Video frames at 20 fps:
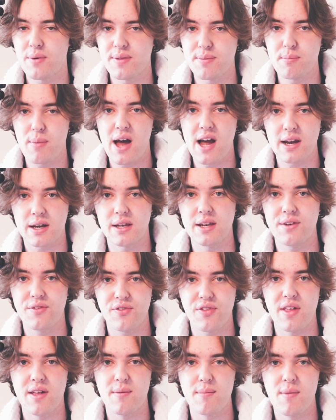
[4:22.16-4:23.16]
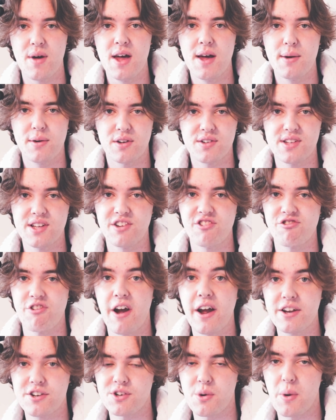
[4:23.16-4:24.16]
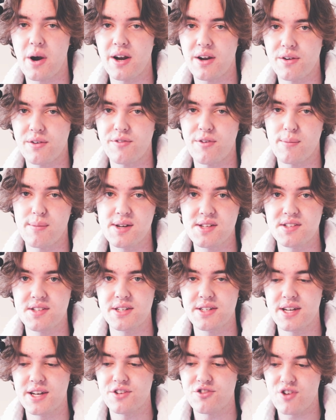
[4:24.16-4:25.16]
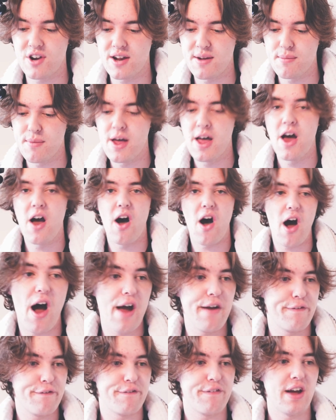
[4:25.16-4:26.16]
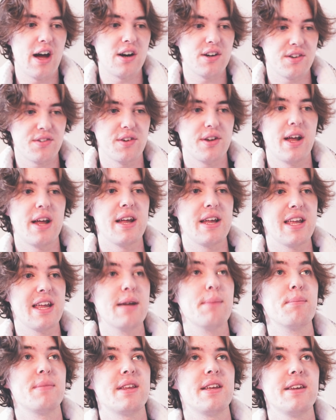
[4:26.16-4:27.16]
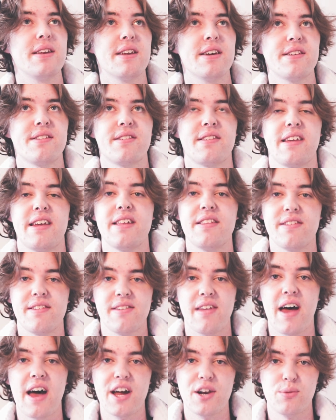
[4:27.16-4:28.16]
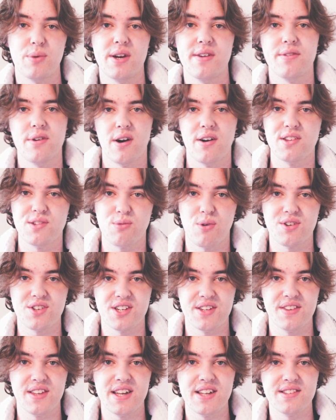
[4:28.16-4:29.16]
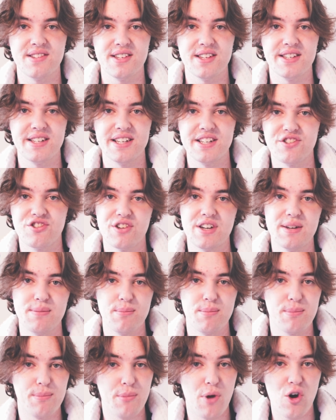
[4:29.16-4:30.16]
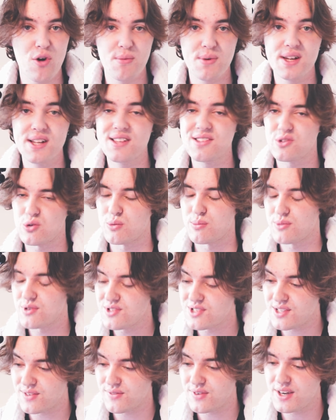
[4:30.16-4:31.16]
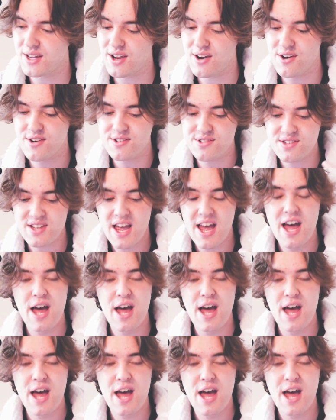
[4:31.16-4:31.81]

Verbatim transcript: when Mark left them because he graduated from NCT Dream, I felt an emptiness inside whenever I was watching the NCT Dream moments or music videos.